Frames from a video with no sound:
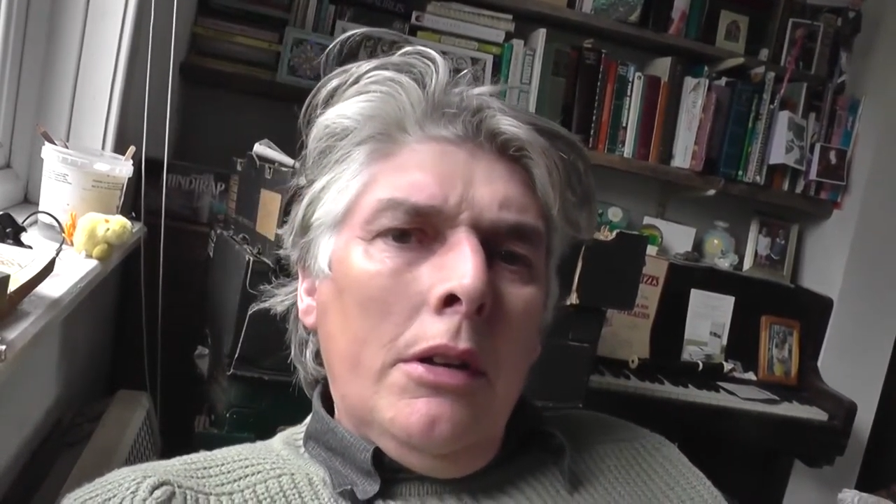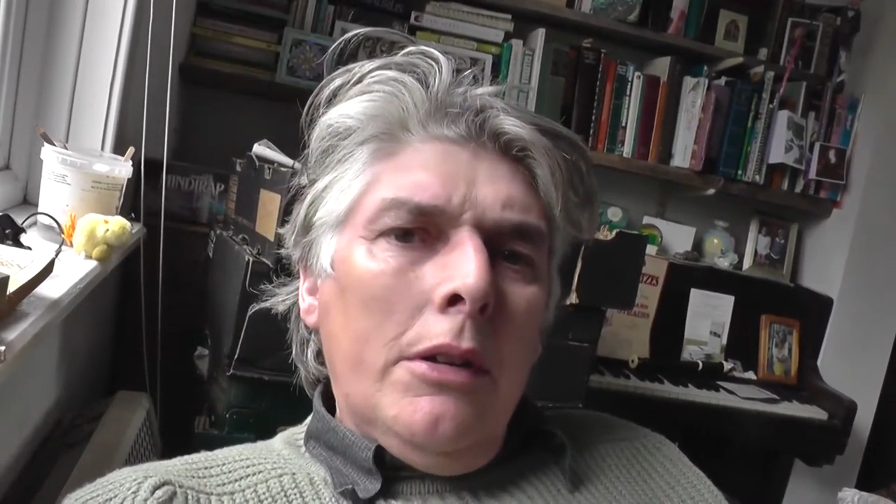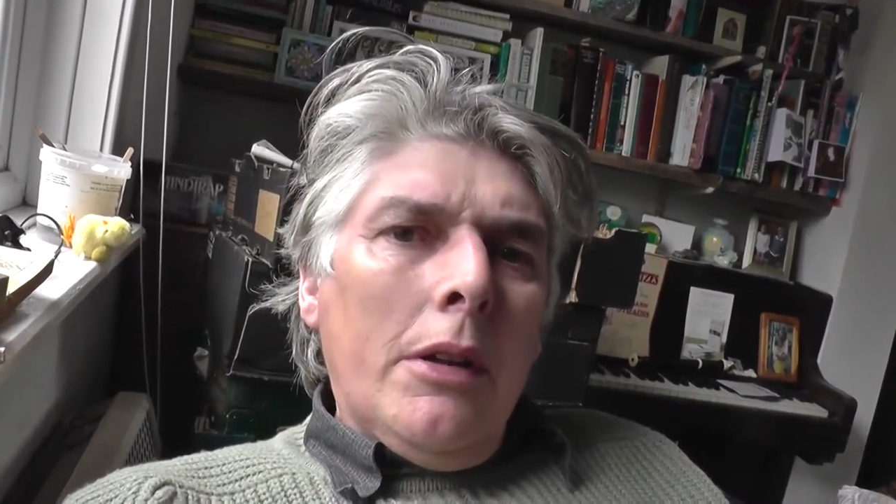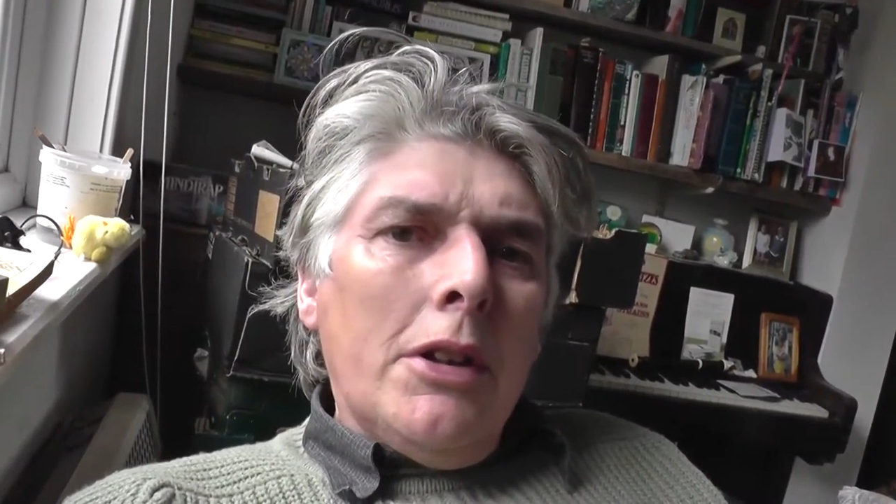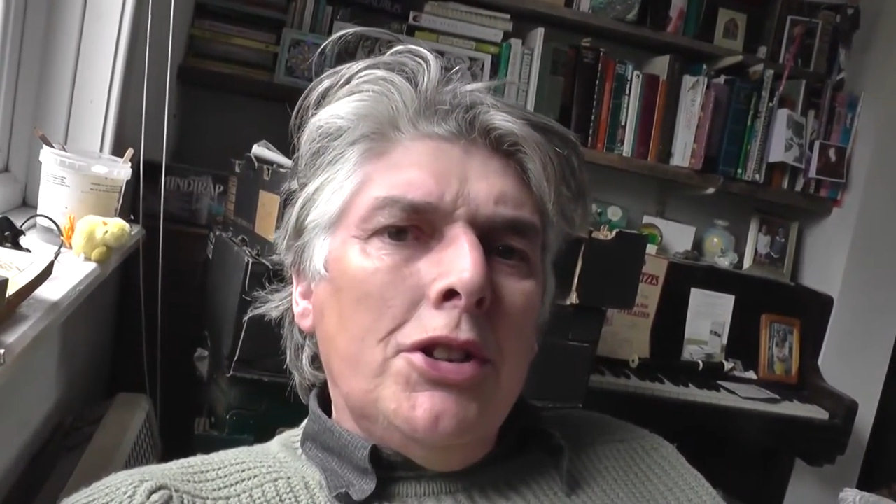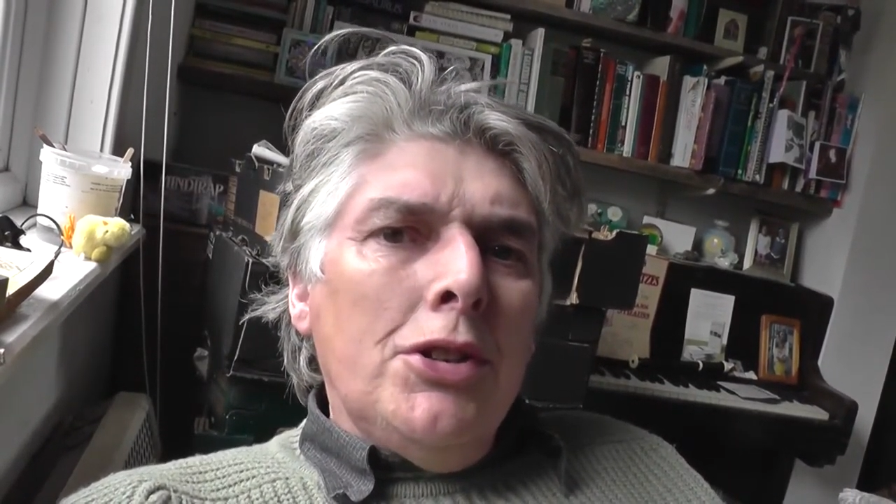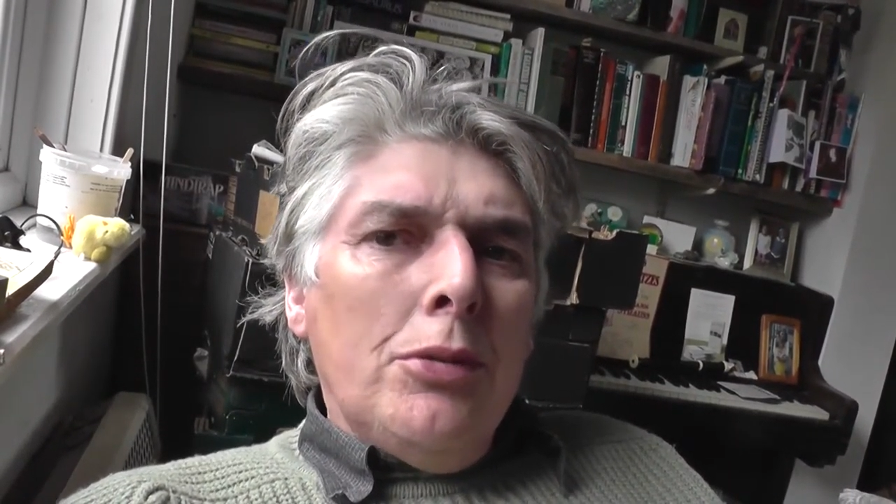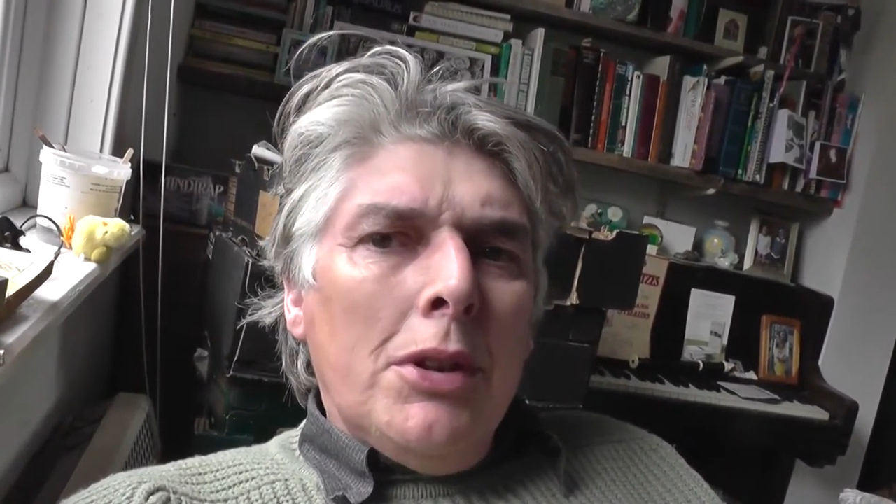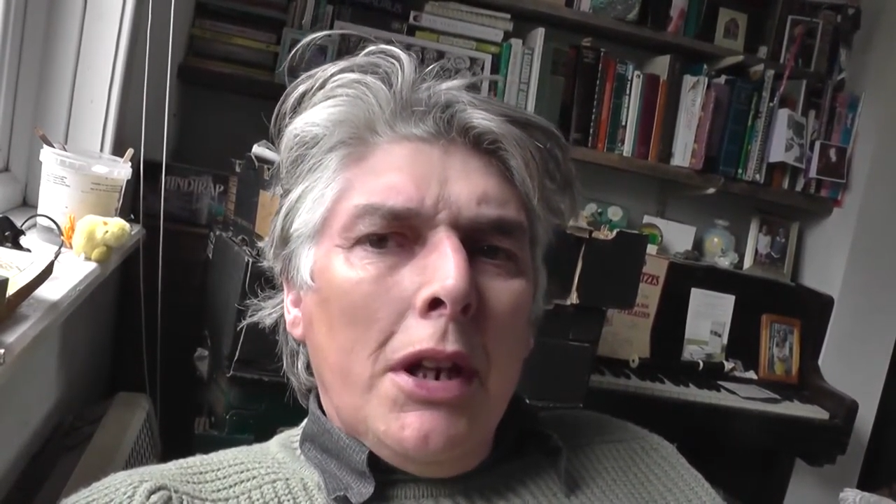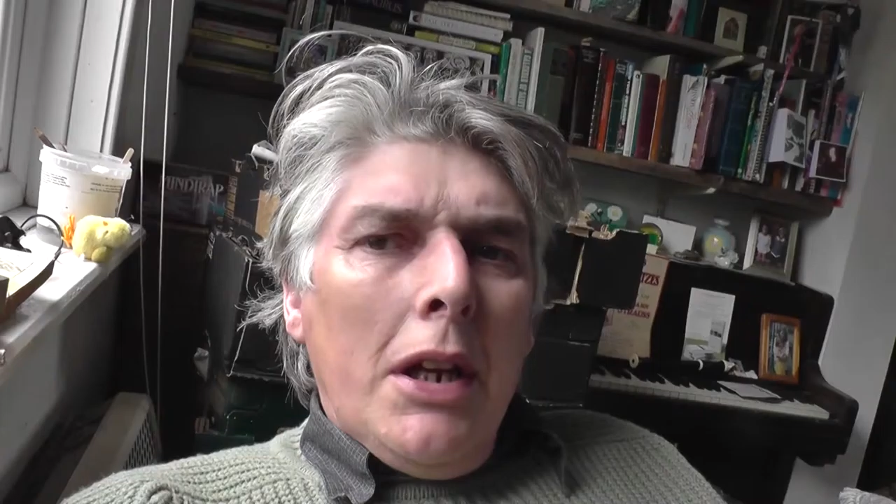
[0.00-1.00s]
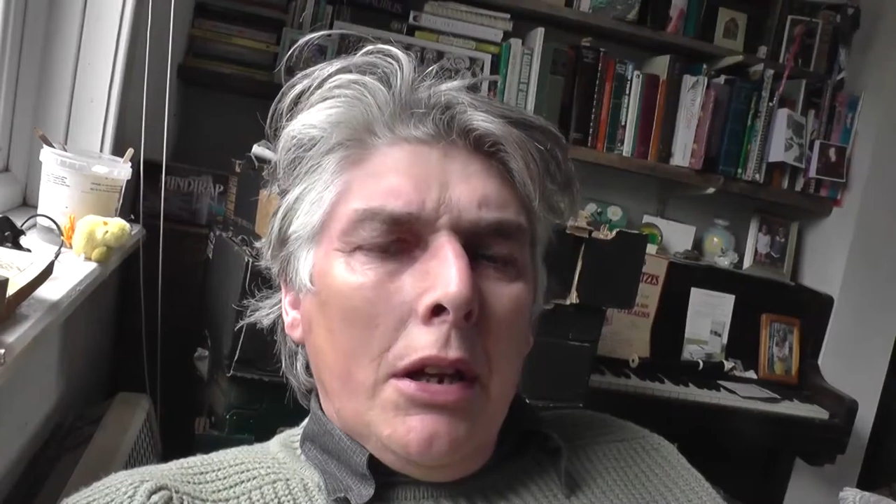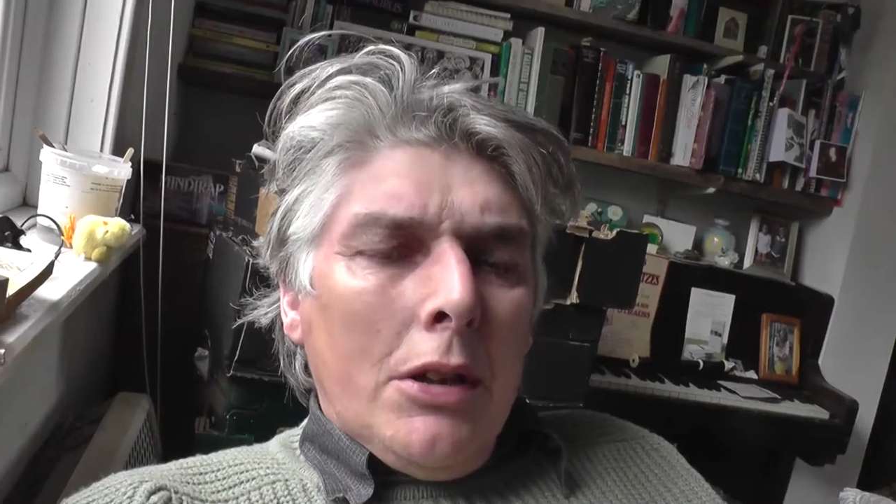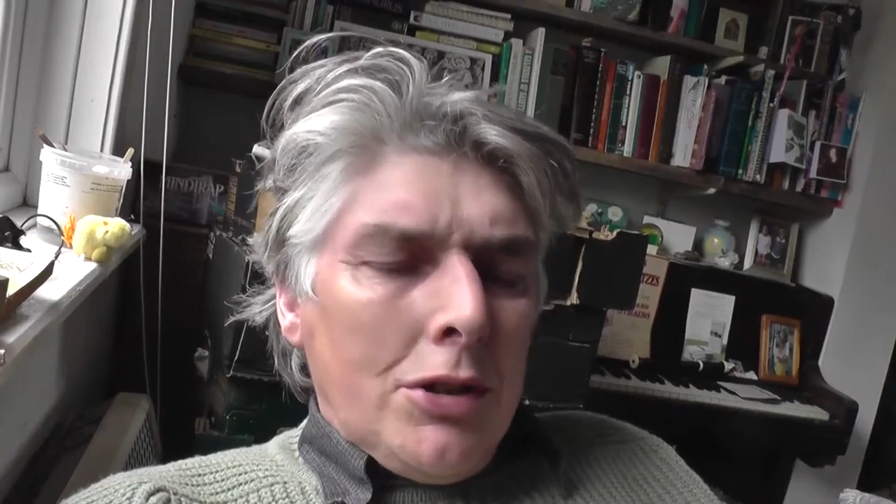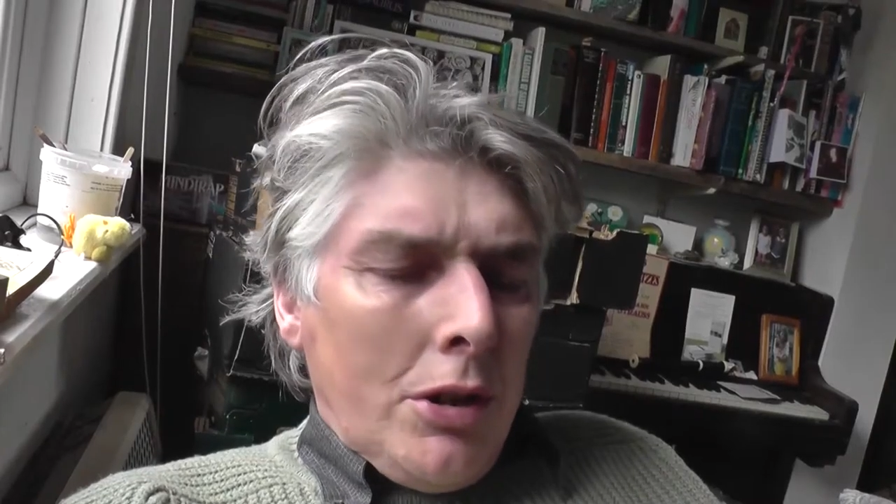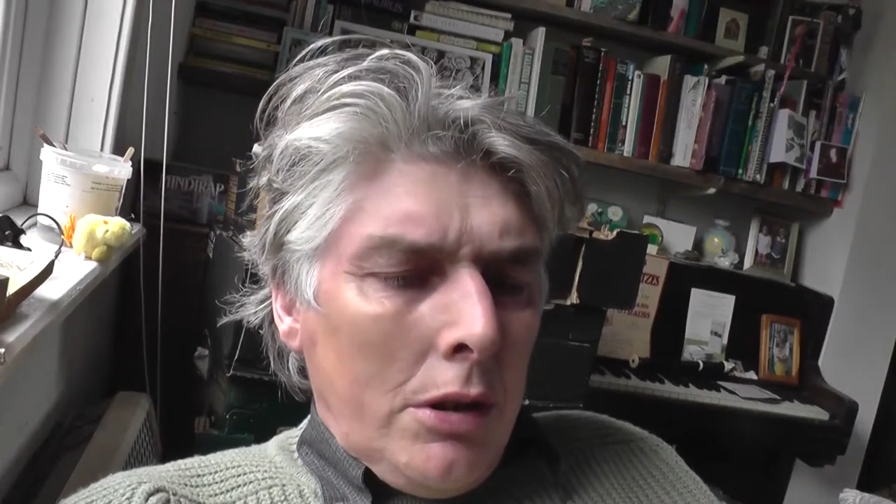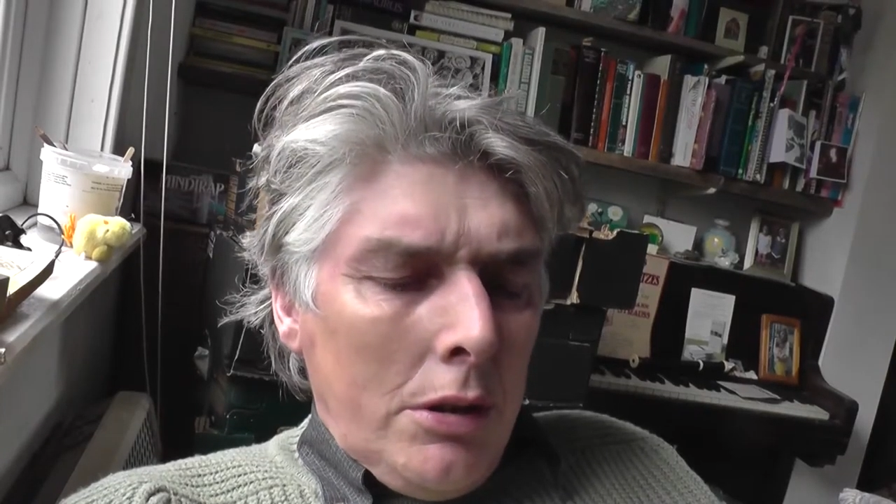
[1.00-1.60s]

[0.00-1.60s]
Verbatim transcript: Now, this is ridiculous.